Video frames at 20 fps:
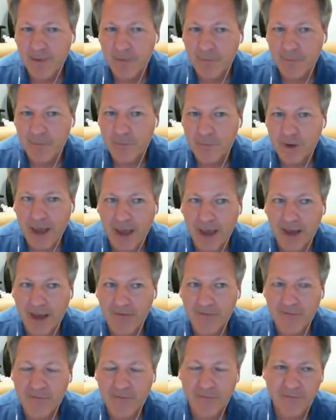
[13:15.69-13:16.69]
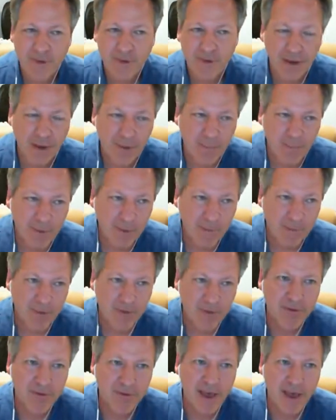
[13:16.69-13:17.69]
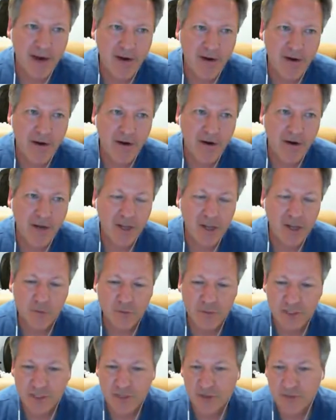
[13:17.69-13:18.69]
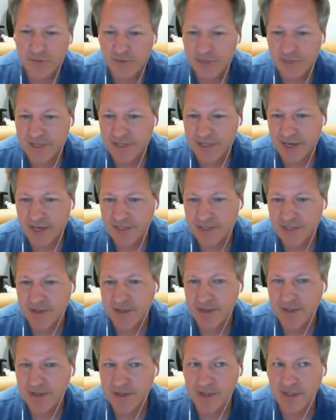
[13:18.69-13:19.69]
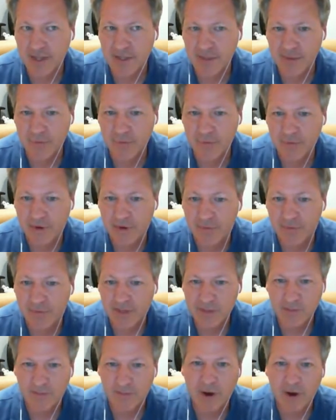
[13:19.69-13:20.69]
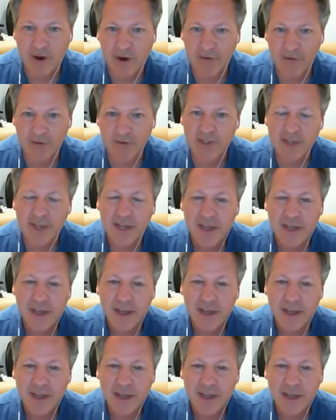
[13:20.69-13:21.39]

We have people that are used to the Teslas, like the previous models.